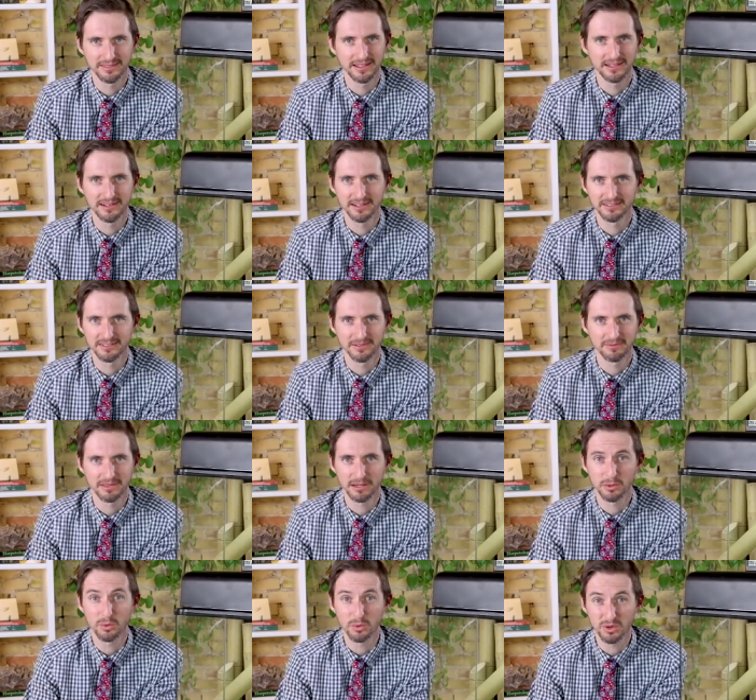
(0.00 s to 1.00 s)
that they'd done
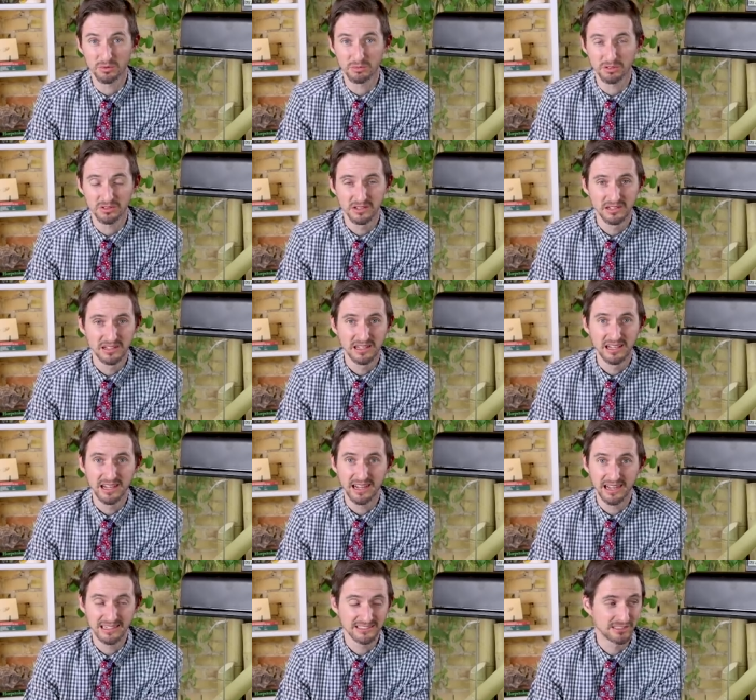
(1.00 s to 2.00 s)
something horrible.
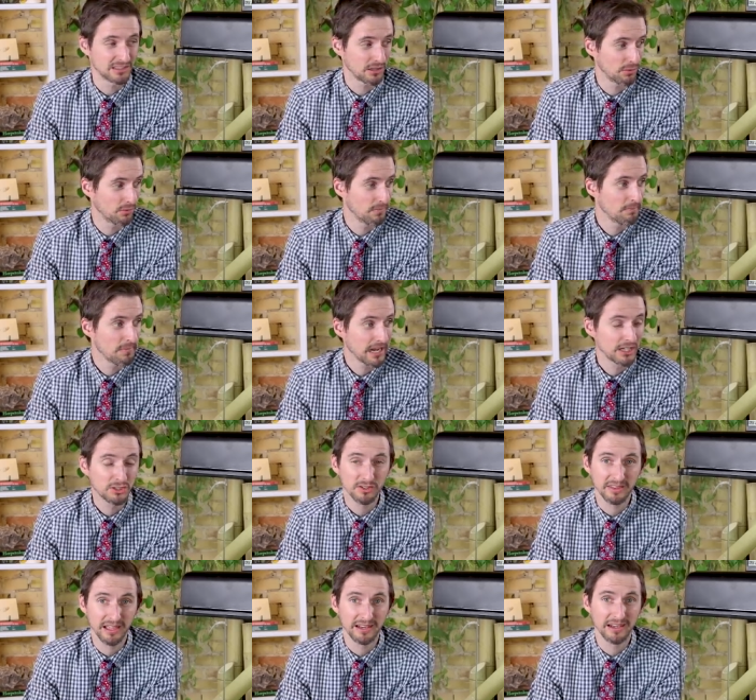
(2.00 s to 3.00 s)
And so make
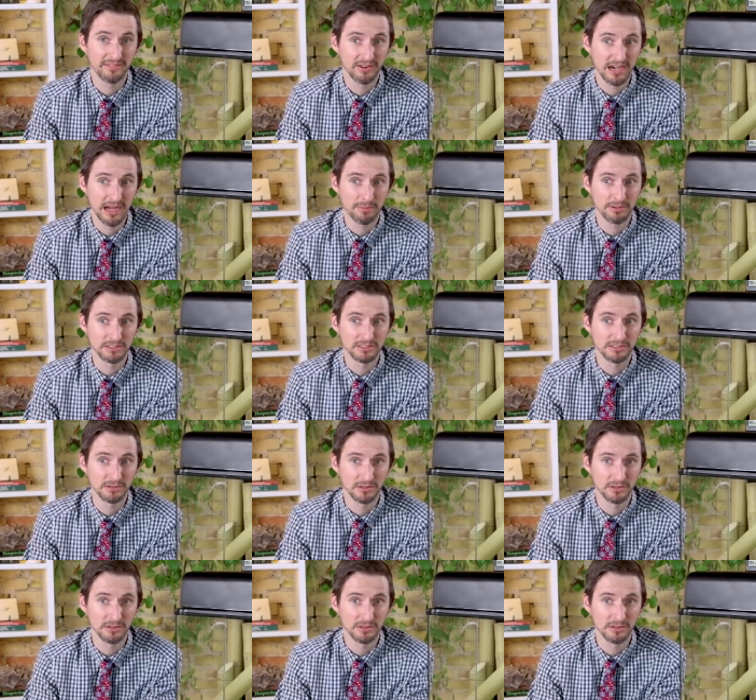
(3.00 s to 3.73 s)
sure that never happens